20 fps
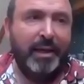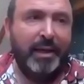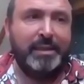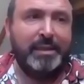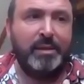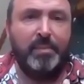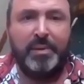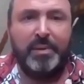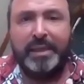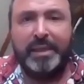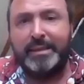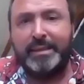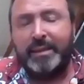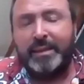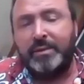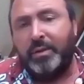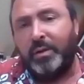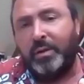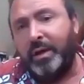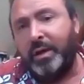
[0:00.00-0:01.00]
it's a place
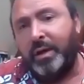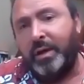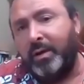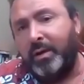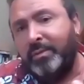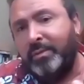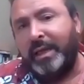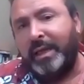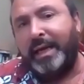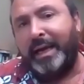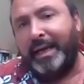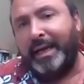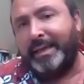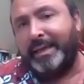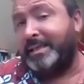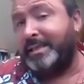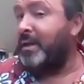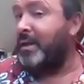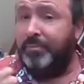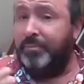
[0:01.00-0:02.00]
that not only
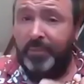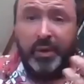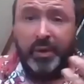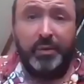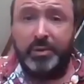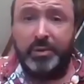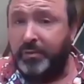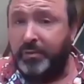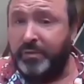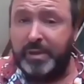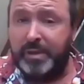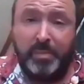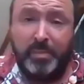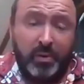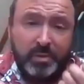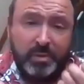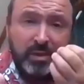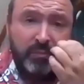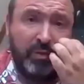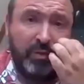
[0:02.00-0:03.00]
has huge office
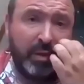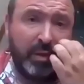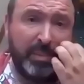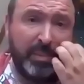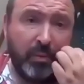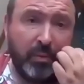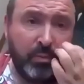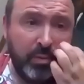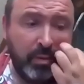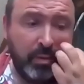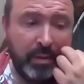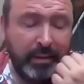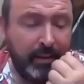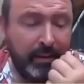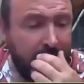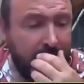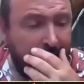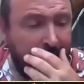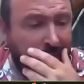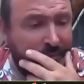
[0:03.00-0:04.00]
blocks, you think about all the
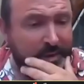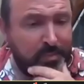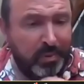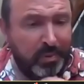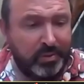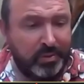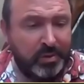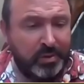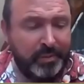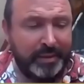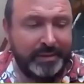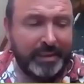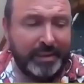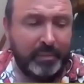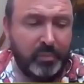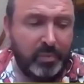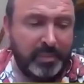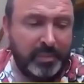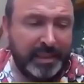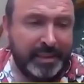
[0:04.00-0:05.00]
office blocks around
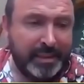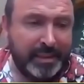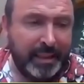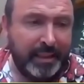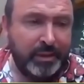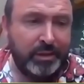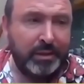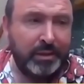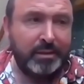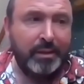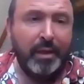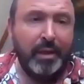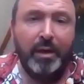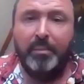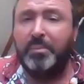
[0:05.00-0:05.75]
Templemead Station,